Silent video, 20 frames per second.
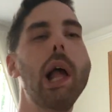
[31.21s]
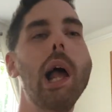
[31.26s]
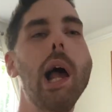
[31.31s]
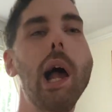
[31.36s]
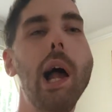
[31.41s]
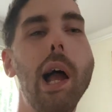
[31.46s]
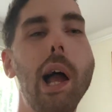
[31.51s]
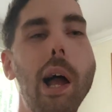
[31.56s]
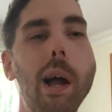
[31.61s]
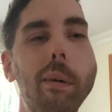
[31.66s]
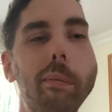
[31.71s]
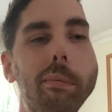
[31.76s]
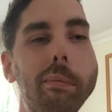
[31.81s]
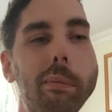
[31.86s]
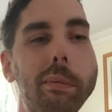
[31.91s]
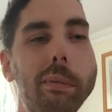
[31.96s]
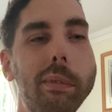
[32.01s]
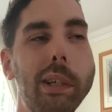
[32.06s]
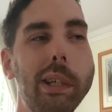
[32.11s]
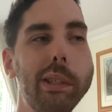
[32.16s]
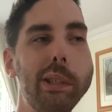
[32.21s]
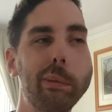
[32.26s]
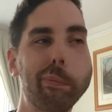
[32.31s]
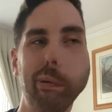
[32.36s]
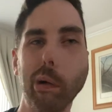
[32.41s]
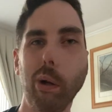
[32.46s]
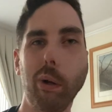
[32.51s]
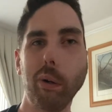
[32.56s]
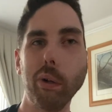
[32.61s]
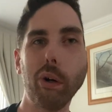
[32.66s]
You
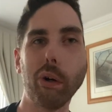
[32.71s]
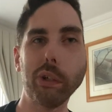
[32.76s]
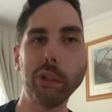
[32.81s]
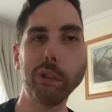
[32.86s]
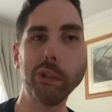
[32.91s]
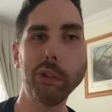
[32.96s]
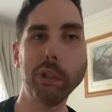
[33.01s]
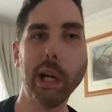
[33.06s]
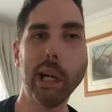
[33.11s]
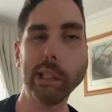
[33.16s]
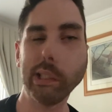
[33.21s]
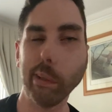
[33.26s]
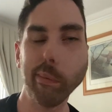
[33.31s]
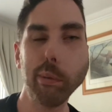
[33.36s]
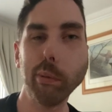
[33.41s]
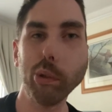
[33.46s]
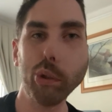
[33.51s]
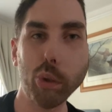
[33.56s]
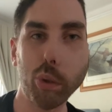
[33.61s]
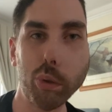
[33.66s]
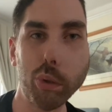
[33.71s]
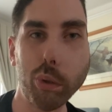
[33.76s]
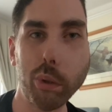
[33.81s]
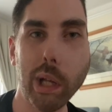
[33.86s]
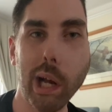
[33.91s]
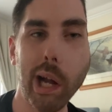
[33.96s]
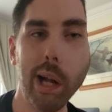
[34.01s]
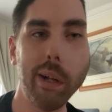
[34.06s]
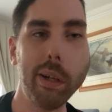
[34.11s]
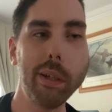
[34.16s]
probably already knew that. Some people don't know
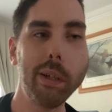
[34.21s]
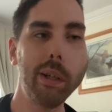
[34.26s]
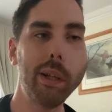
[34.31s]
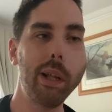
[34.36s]
that.